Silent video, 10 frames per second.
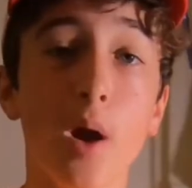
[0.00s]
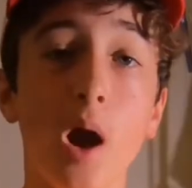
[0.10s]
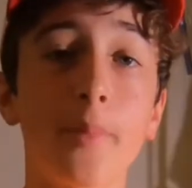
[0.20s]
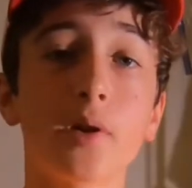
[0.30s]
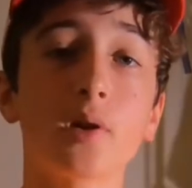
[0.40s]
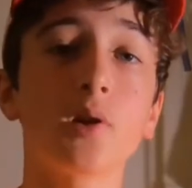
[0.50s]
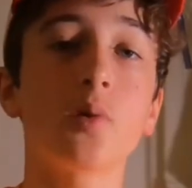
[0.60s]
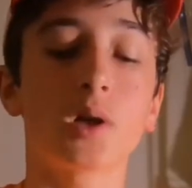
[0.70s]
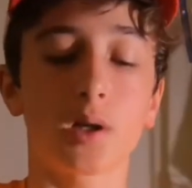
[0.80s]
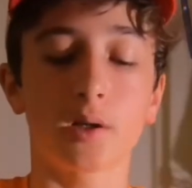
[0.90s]
popular
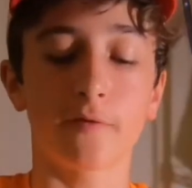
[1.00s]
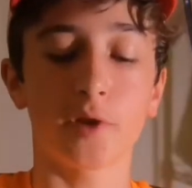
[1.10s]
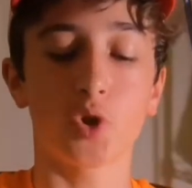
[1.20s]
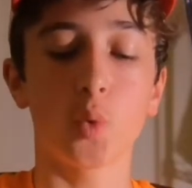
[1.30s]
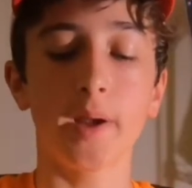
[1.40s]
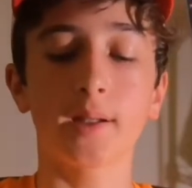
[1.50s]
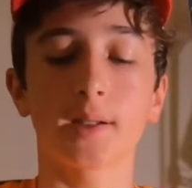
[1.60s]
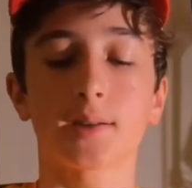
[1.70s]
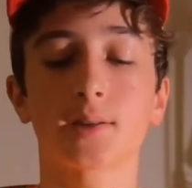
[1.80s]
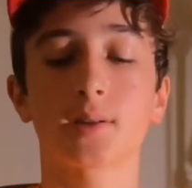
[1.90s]
lure to fish
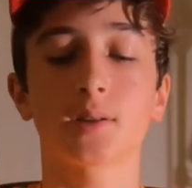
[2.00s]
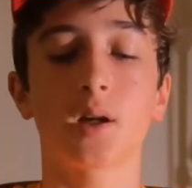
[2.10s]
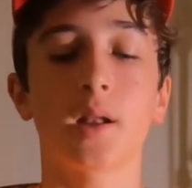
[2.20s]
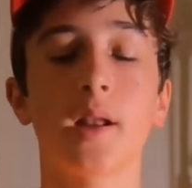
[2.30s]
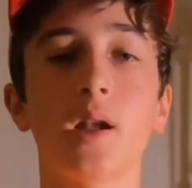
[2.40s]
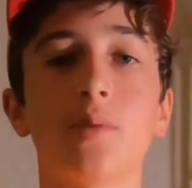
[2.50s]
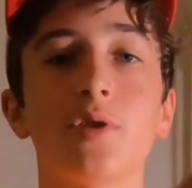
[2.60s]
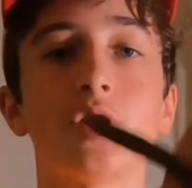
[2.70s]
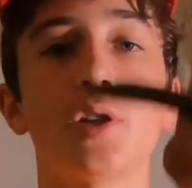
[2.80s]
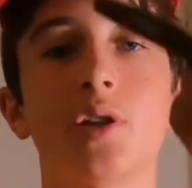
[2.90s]
weightless on an
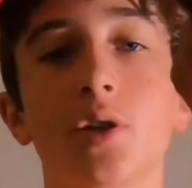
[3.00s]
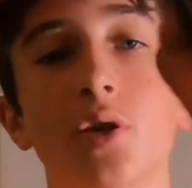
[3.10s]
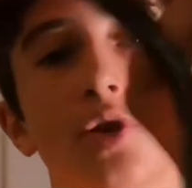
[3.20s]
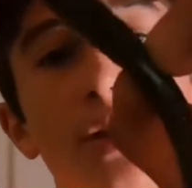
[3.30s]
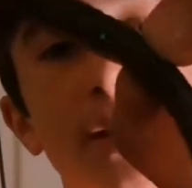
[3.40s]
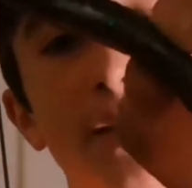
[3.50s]
EWG, just